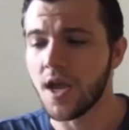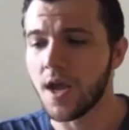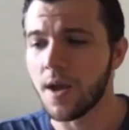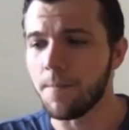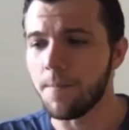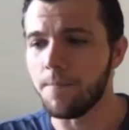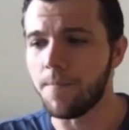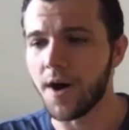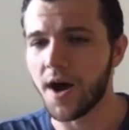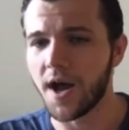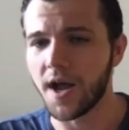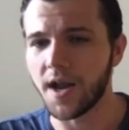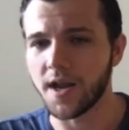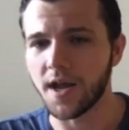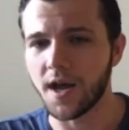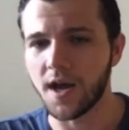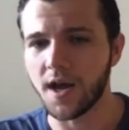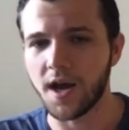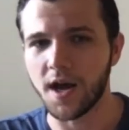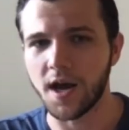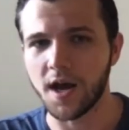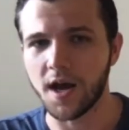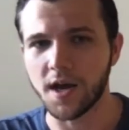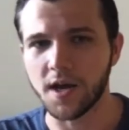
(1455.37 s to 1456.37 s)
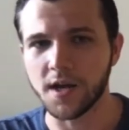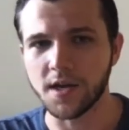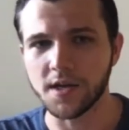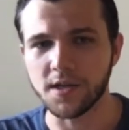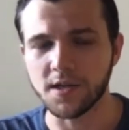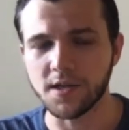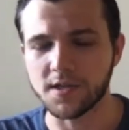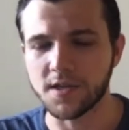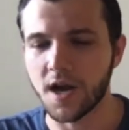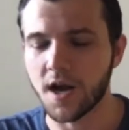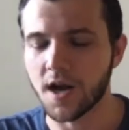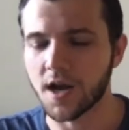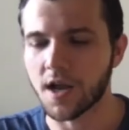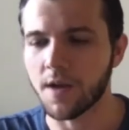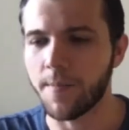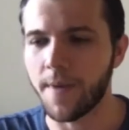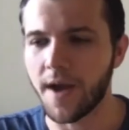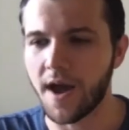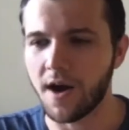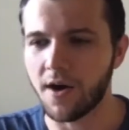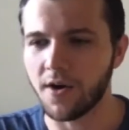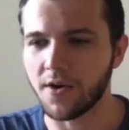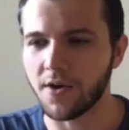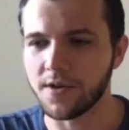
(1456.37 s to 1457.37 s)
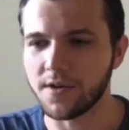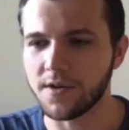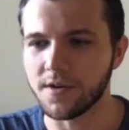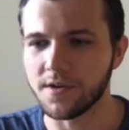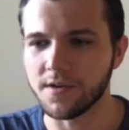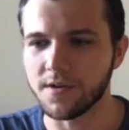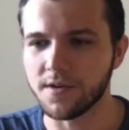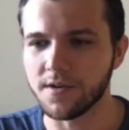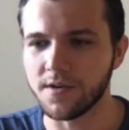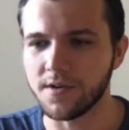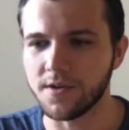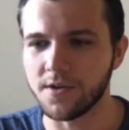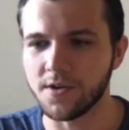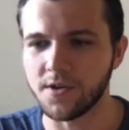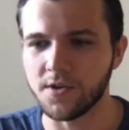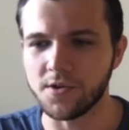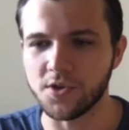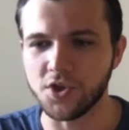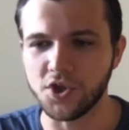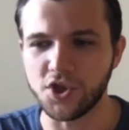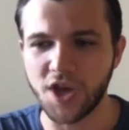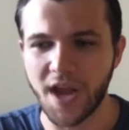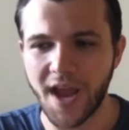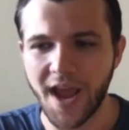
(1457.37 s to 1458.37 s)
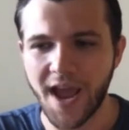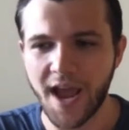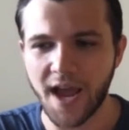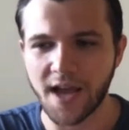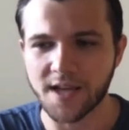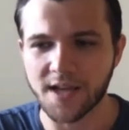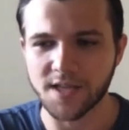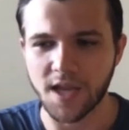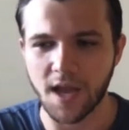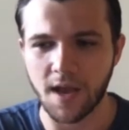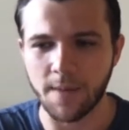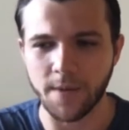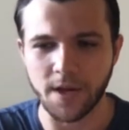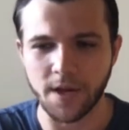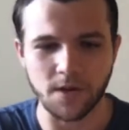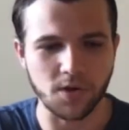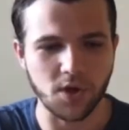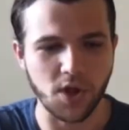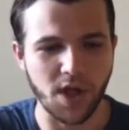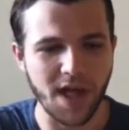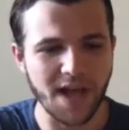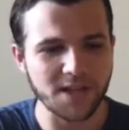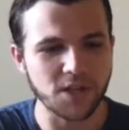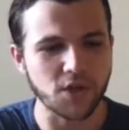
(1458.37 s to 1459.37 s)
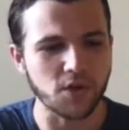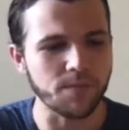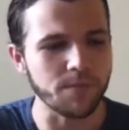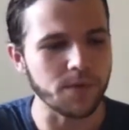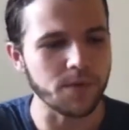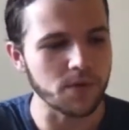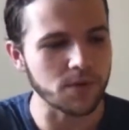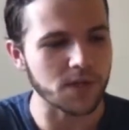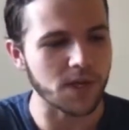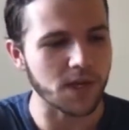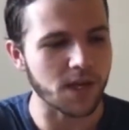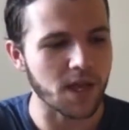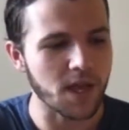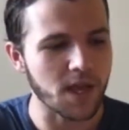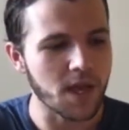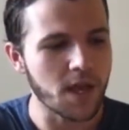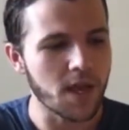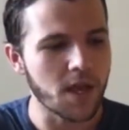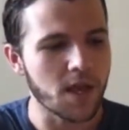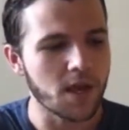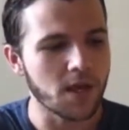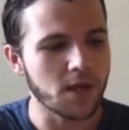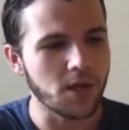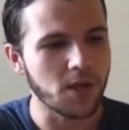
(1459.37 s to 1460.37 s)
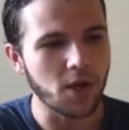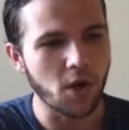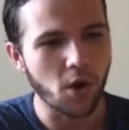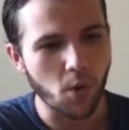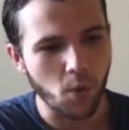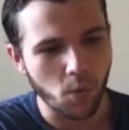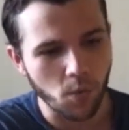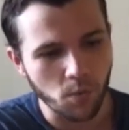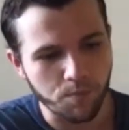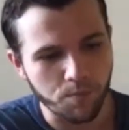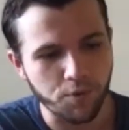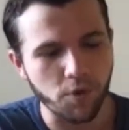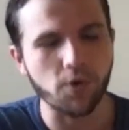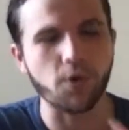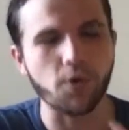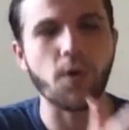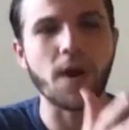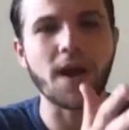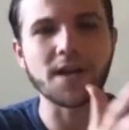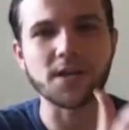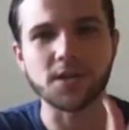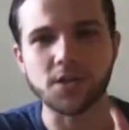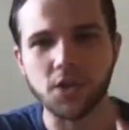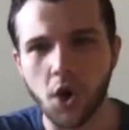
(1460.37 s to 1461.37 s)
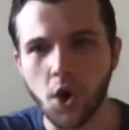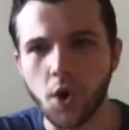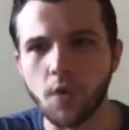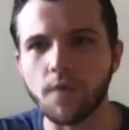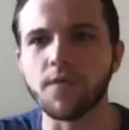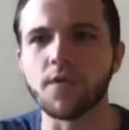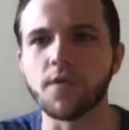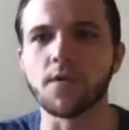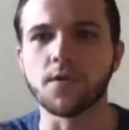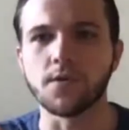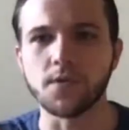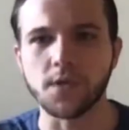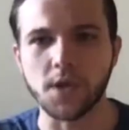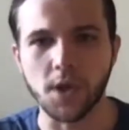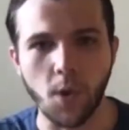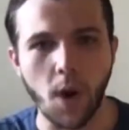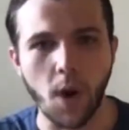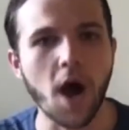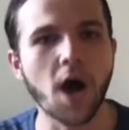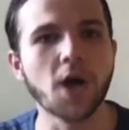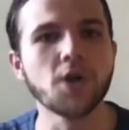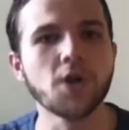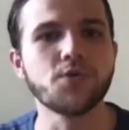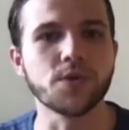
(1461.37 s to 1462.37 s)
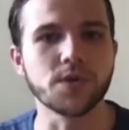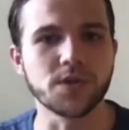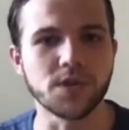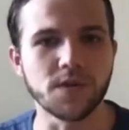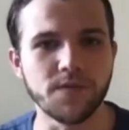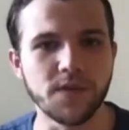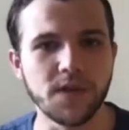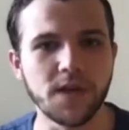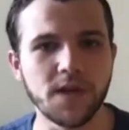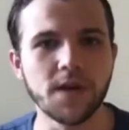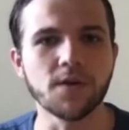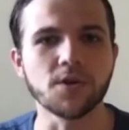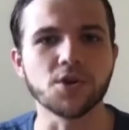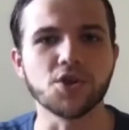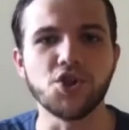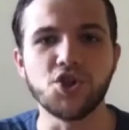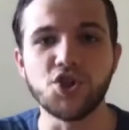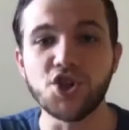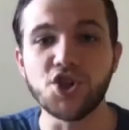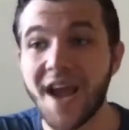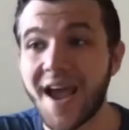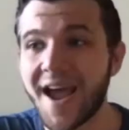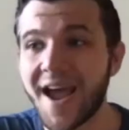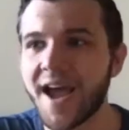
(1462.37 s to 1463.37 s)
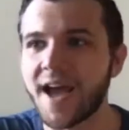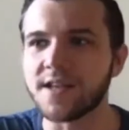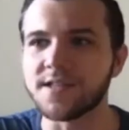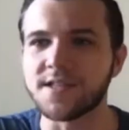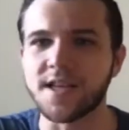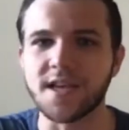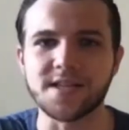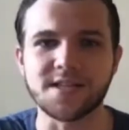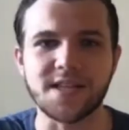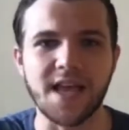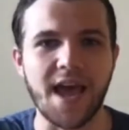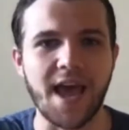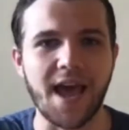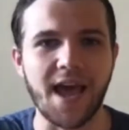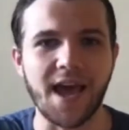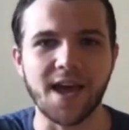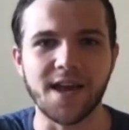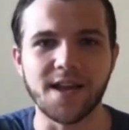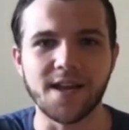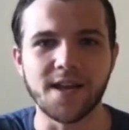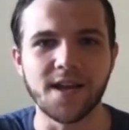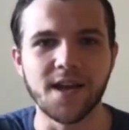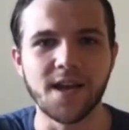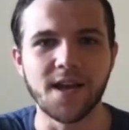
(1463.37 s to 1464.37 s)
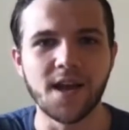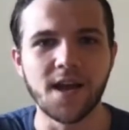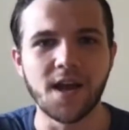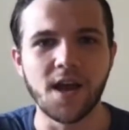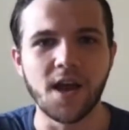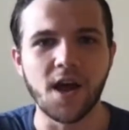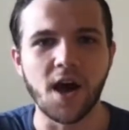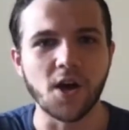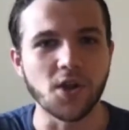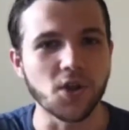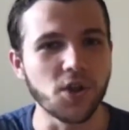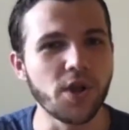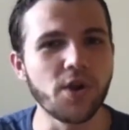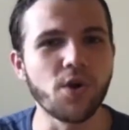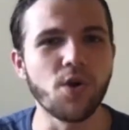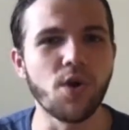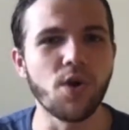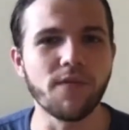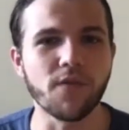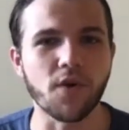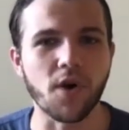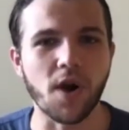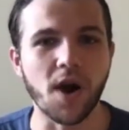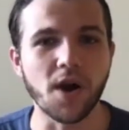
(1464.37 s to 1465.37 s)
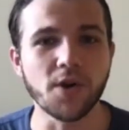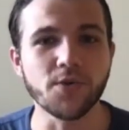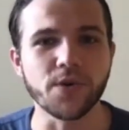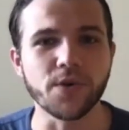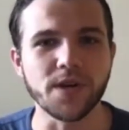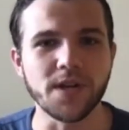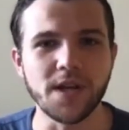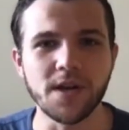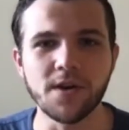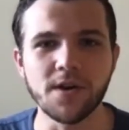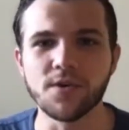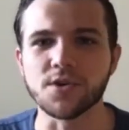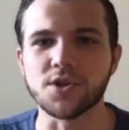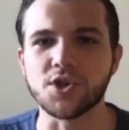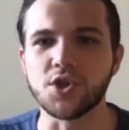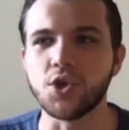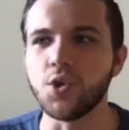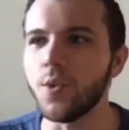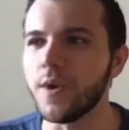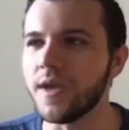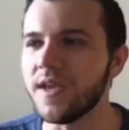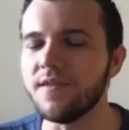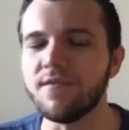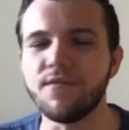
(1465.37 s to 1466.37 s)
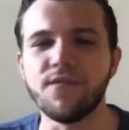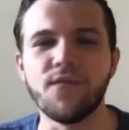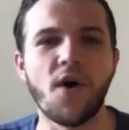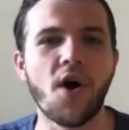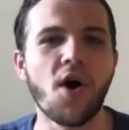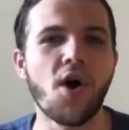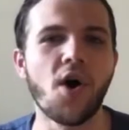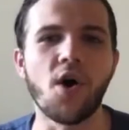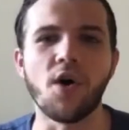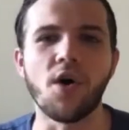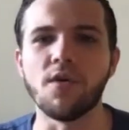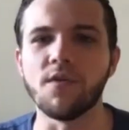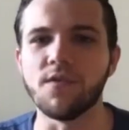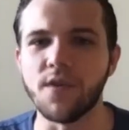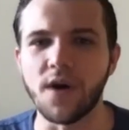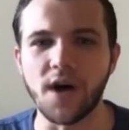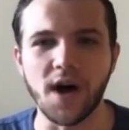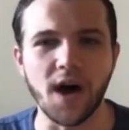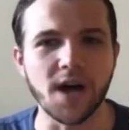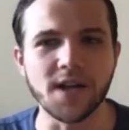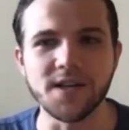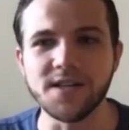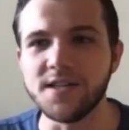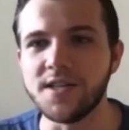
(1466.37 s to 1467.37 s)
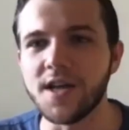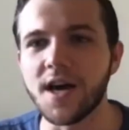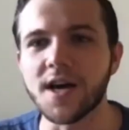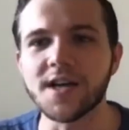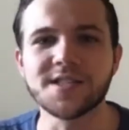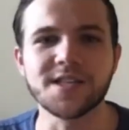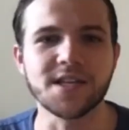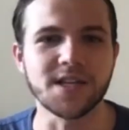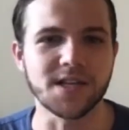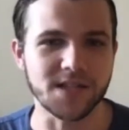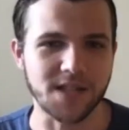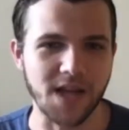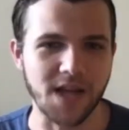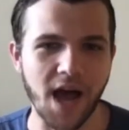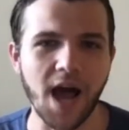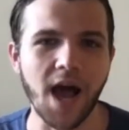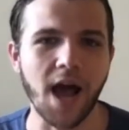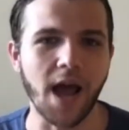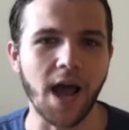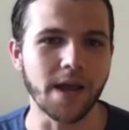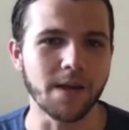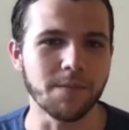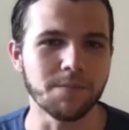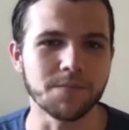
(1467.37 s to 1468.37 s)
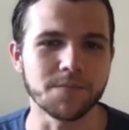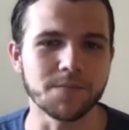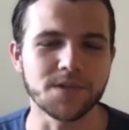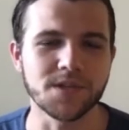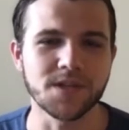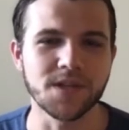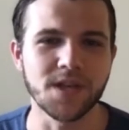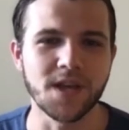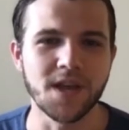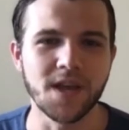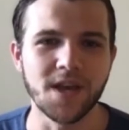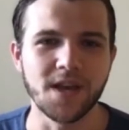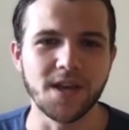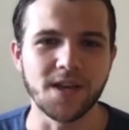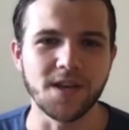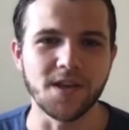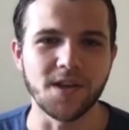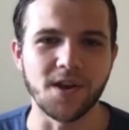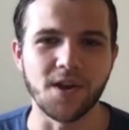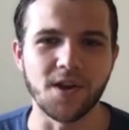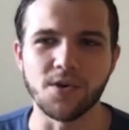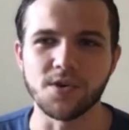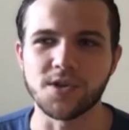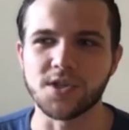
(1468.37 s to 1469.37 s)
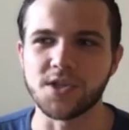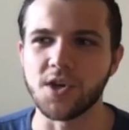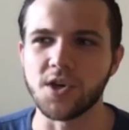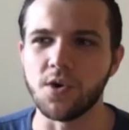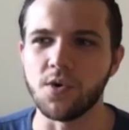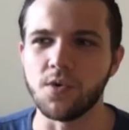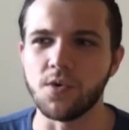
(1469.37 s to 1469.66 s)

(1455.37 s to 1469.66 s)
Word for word: But uh, you talk about mm-hmm. jazz. I mean, classical music, you know, progressed over, you know, hundreds of years. Jazz has had a little over one hundred years to evolve a dozen times, you know, so.